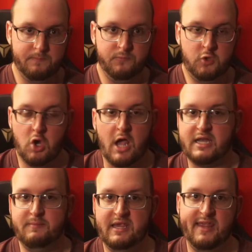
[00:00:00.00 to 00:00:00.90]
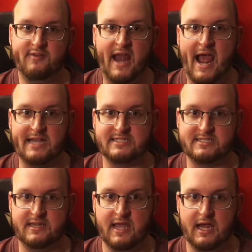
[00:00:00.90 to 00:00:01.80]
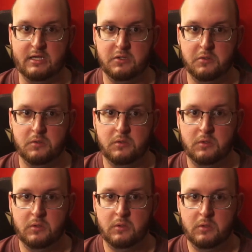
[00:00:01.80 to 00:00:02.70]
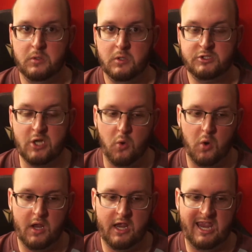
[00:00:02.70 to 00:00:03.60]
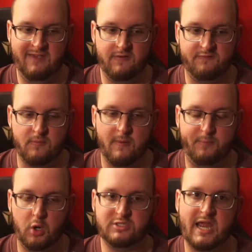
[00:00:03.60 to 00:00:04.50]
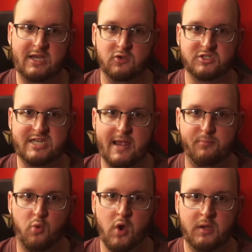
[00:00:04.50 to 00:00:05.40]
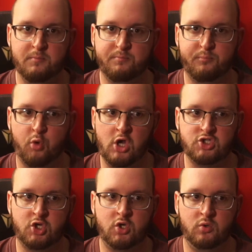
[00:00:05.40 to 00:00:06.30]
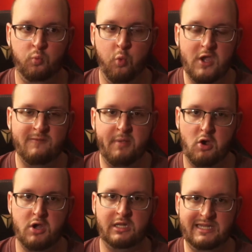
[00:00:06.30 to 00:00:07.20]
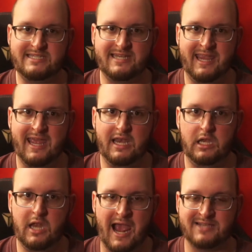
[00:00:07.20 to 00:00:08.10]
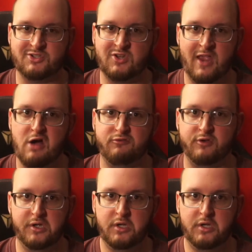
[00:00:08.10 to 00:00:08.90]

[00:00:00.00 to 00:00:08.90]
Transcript: you're not going to be given access to that so even from a pure technical standpoint, Preach wouldn't have been on a list to get access to the alpha